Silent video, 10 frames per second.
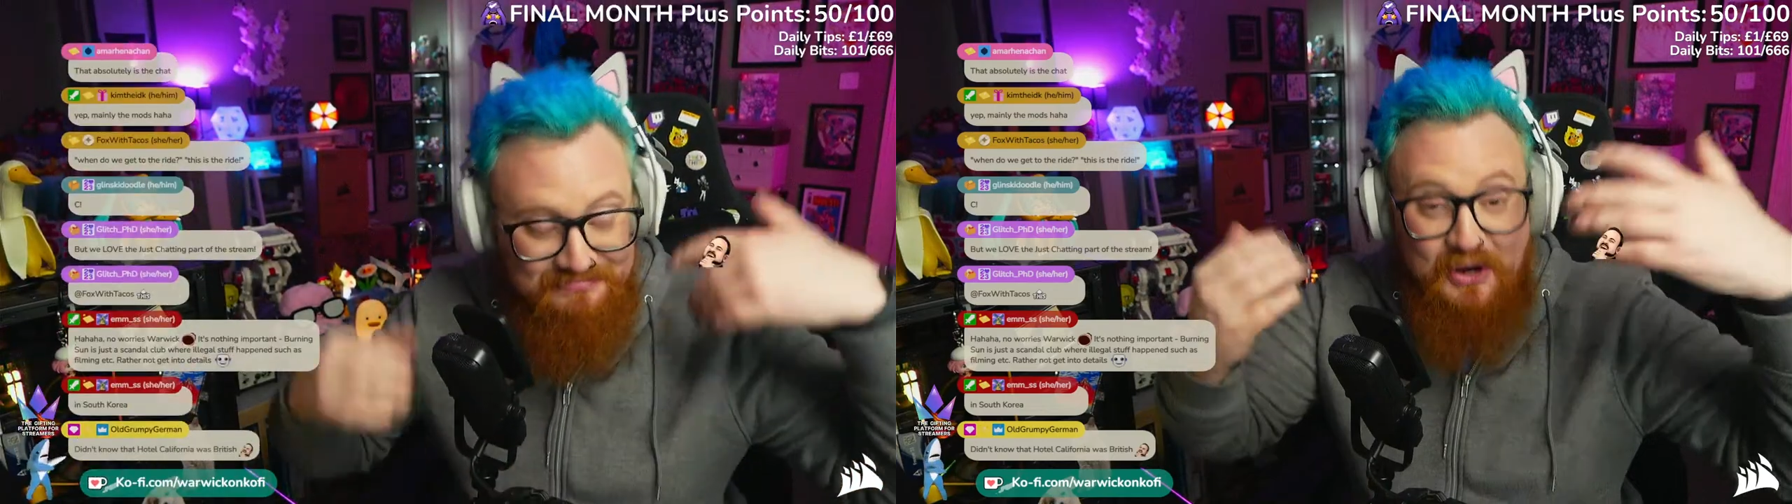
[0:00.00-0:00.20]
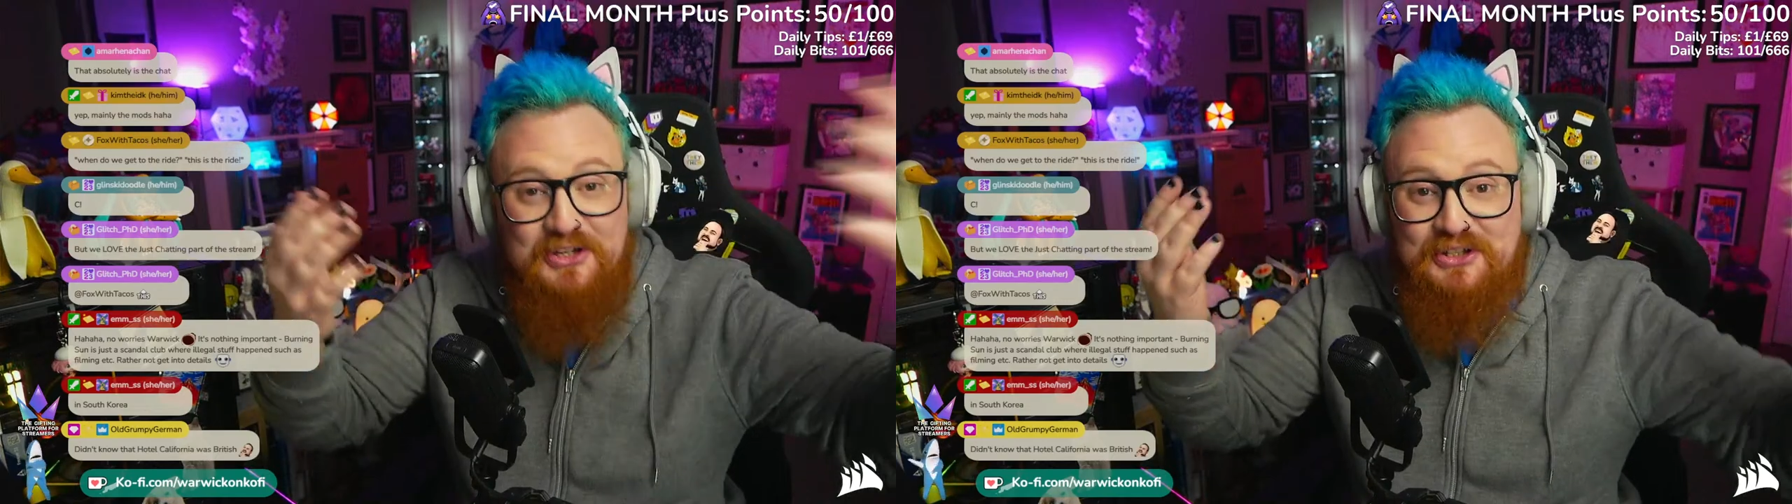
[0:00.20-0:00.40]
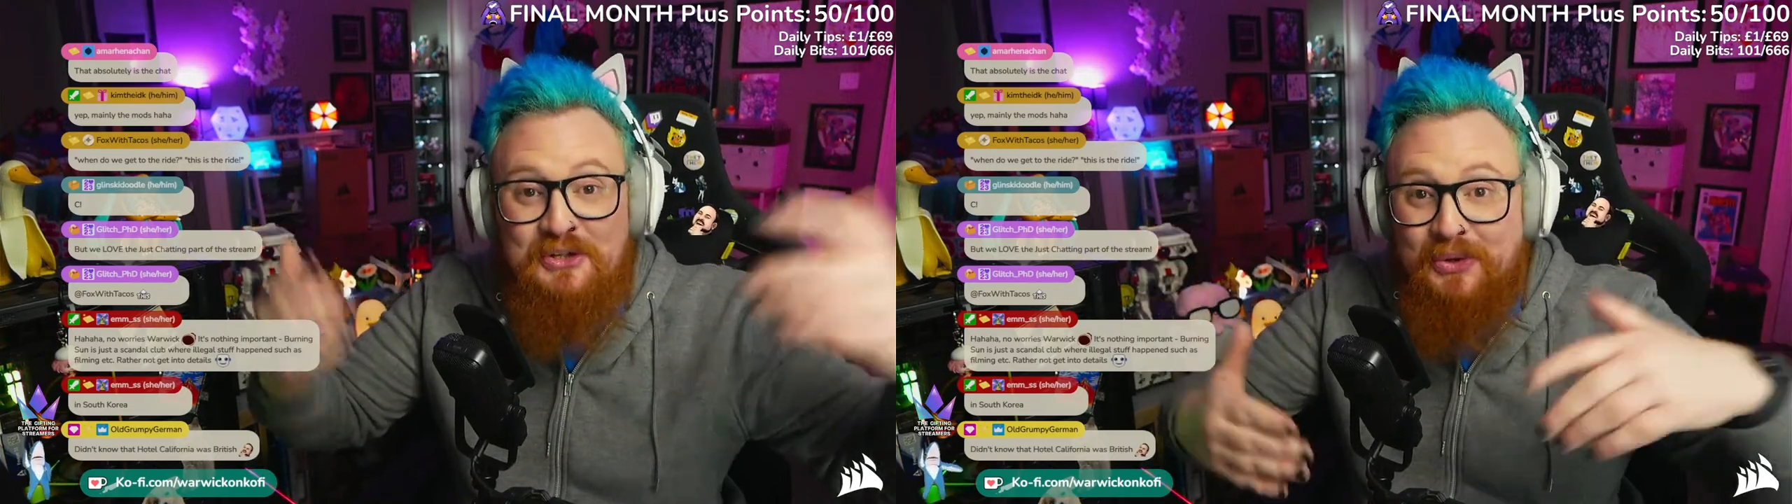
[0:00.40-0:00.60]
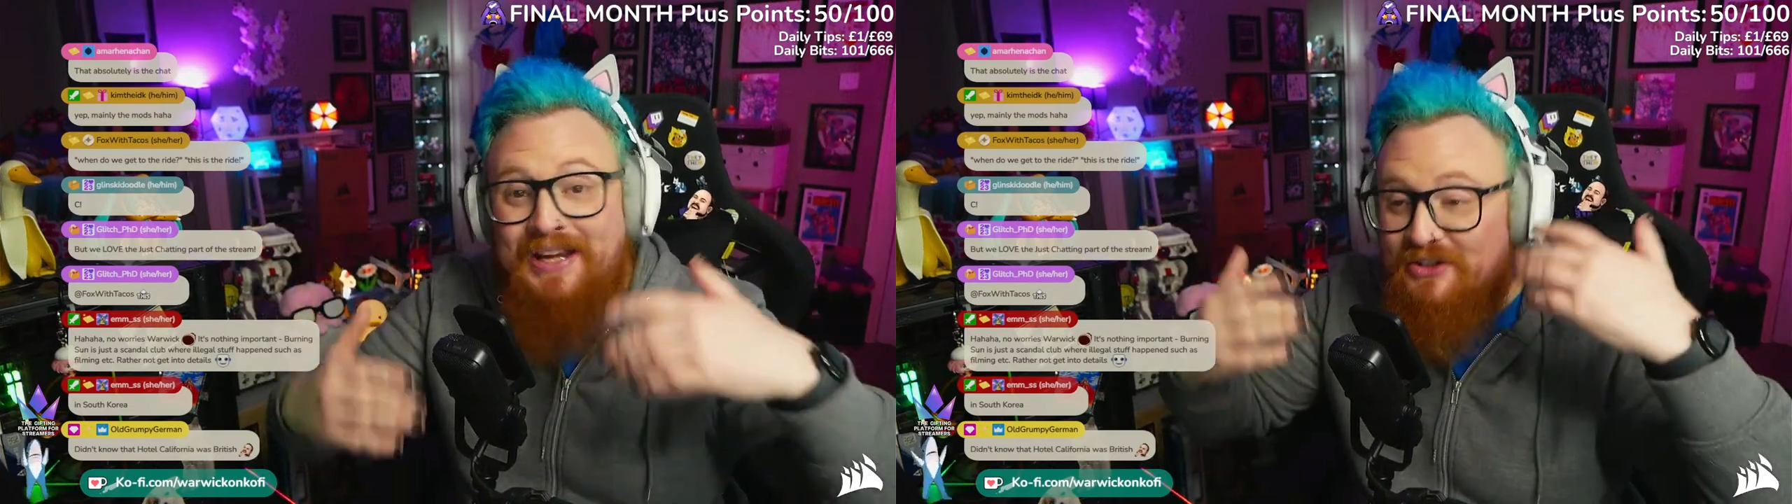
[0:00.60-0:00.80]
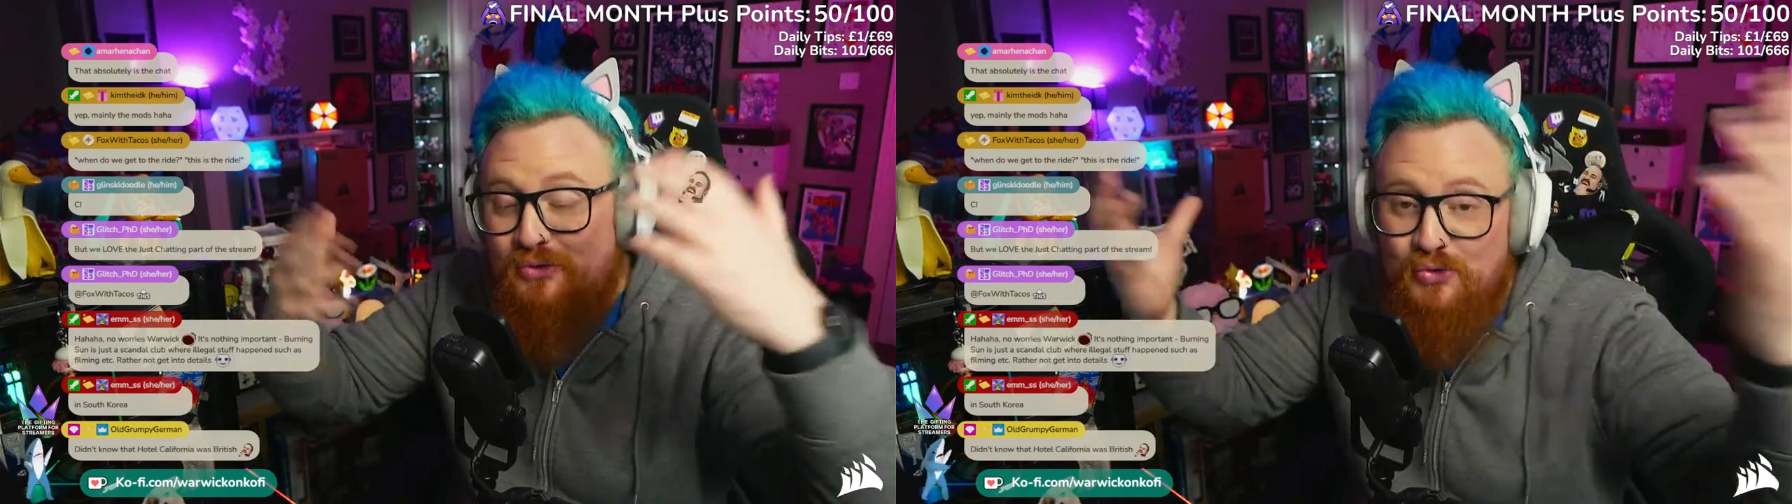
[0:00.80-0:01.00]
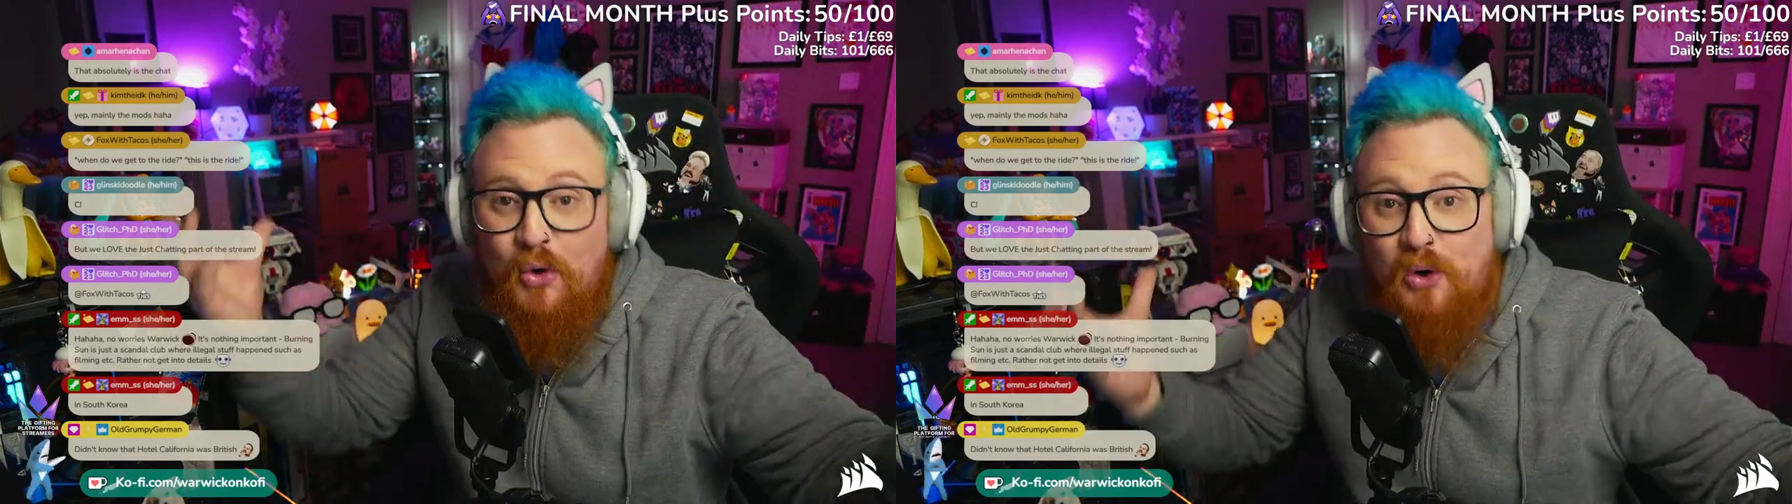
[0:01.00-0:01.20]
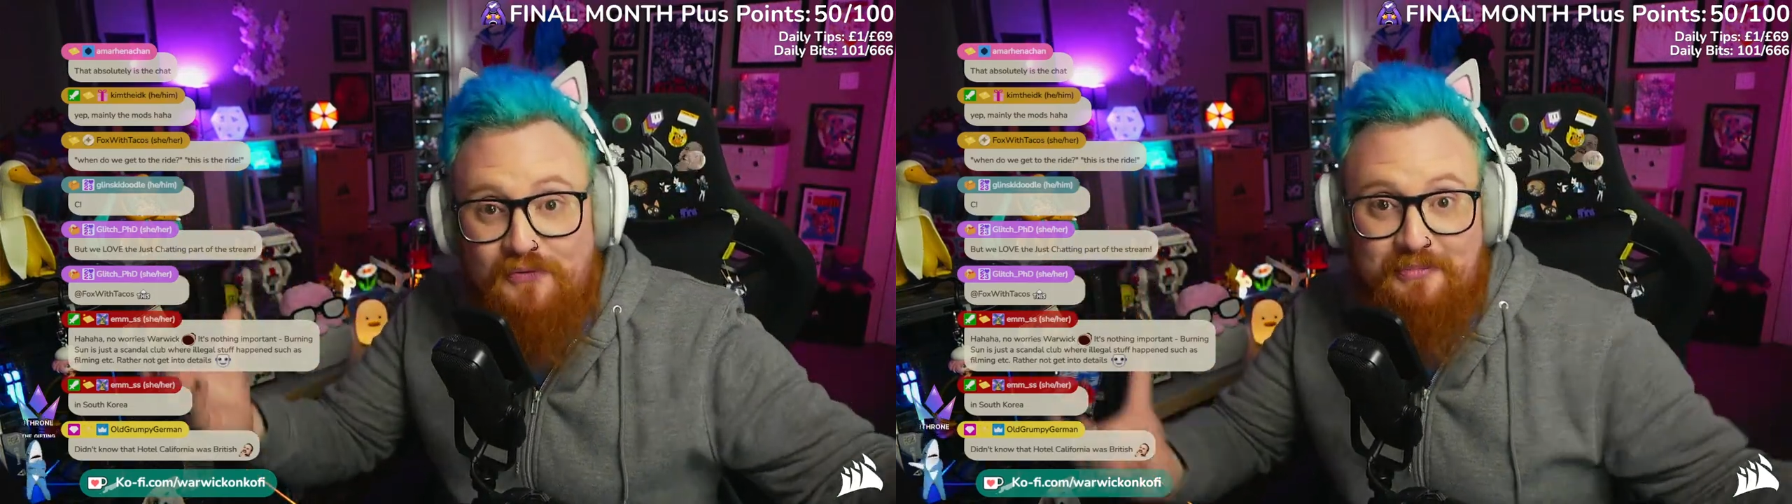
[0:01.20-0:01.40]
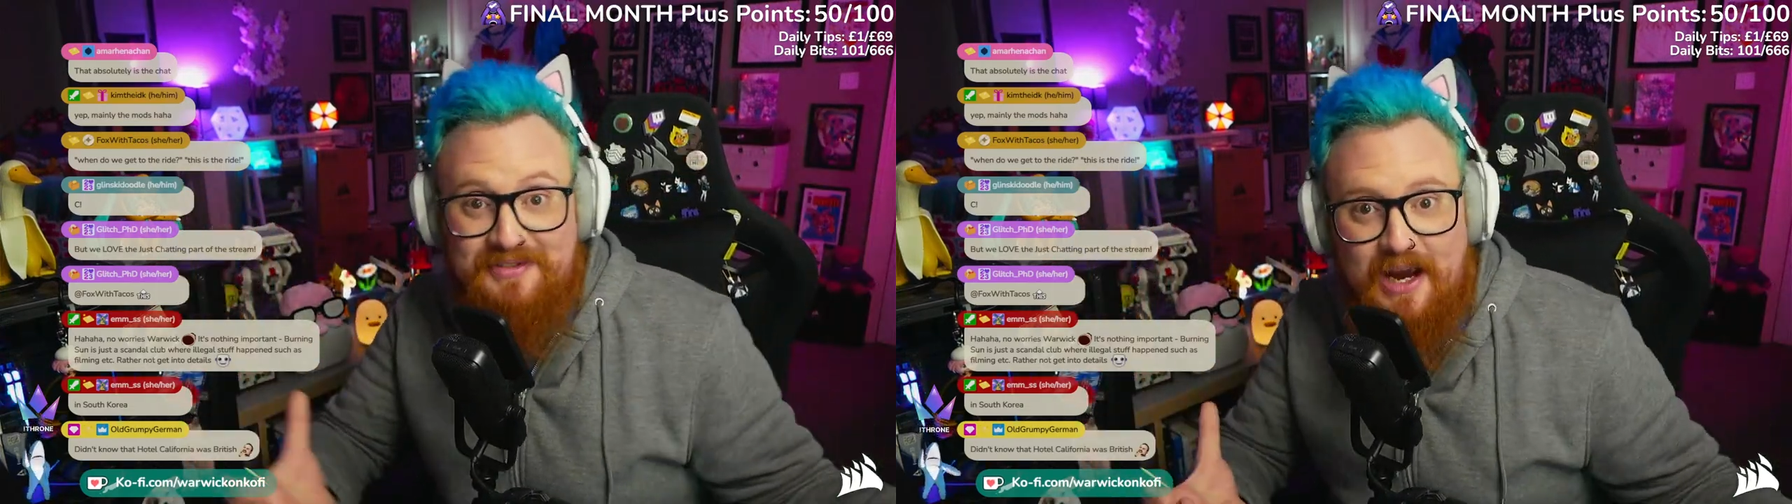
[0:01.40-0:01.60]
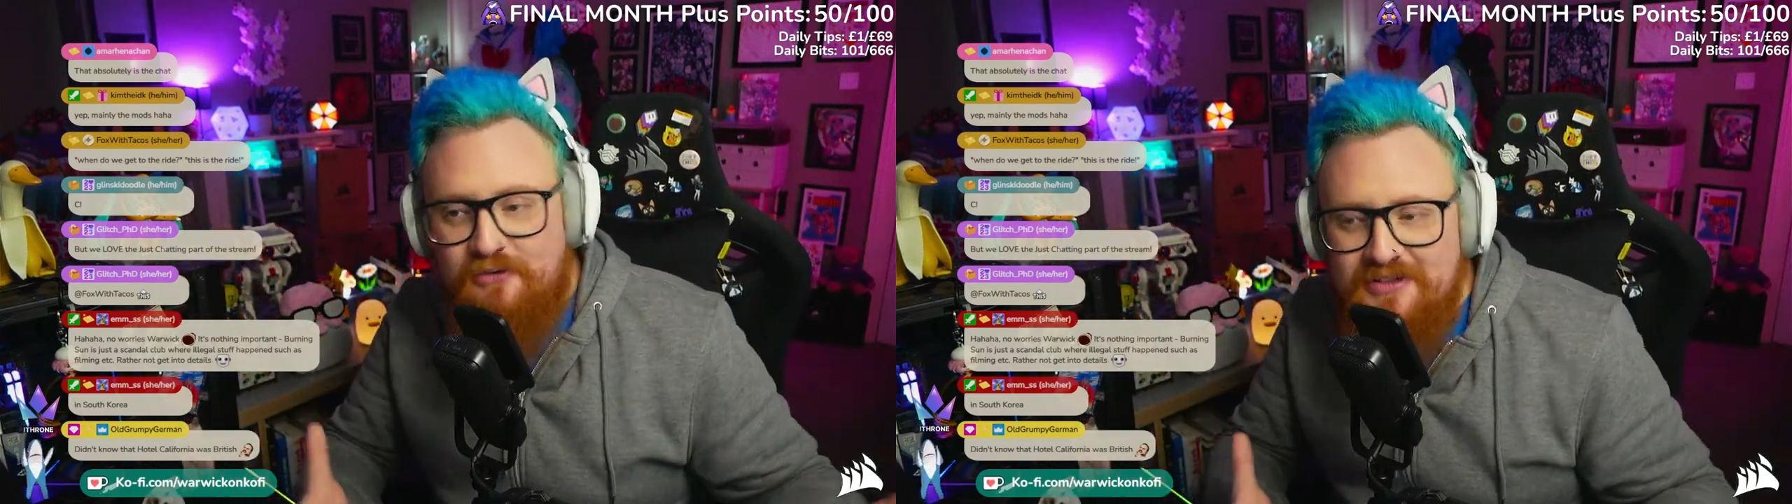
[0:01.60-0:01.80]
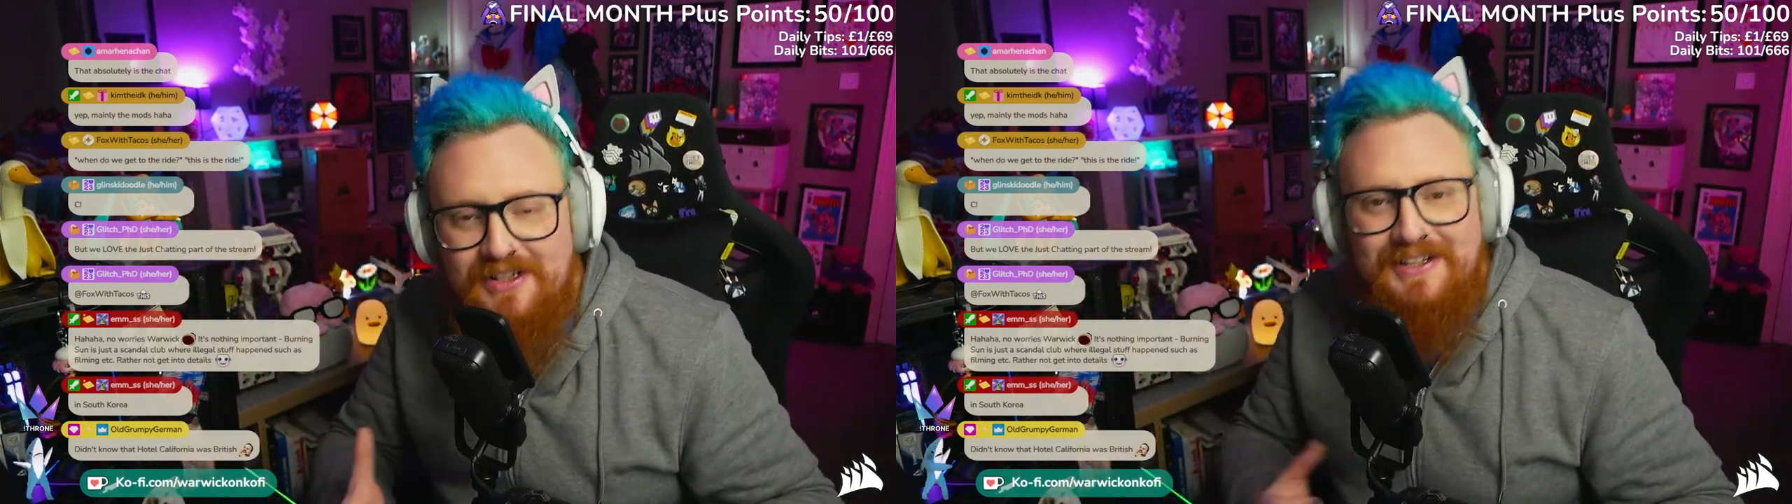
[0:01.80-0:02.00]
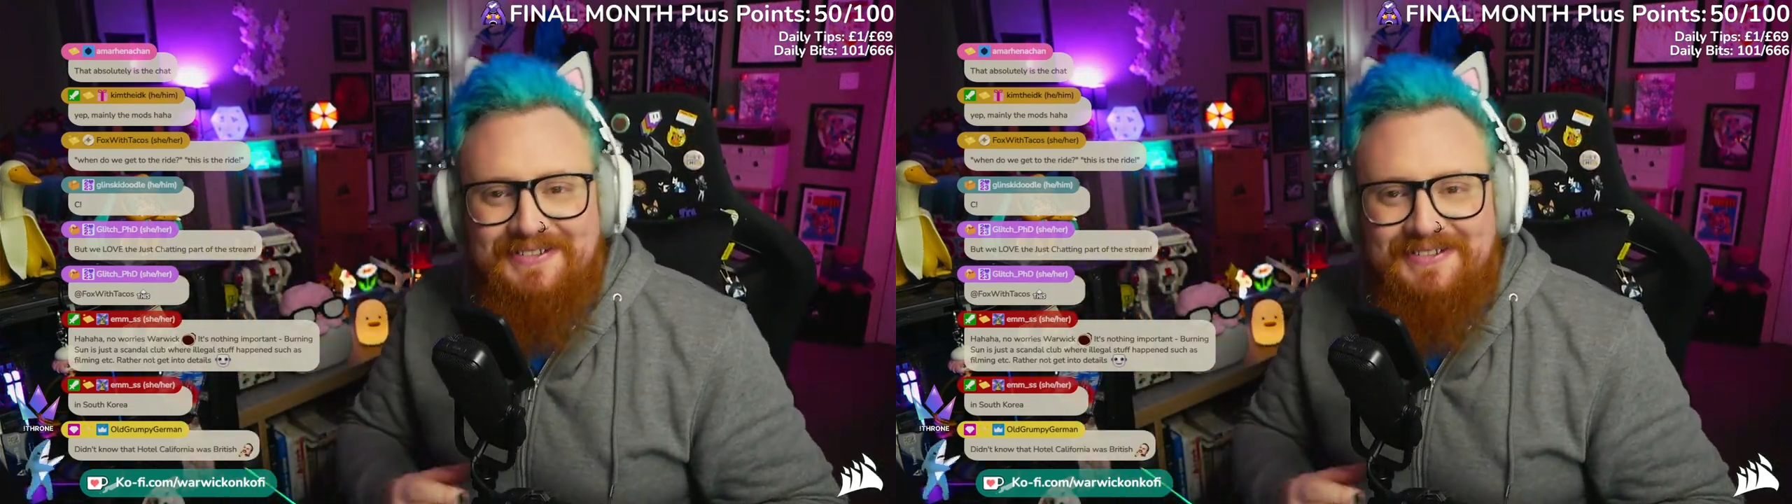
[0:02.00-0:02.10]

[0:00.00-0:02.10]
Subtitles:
person who has control of themselves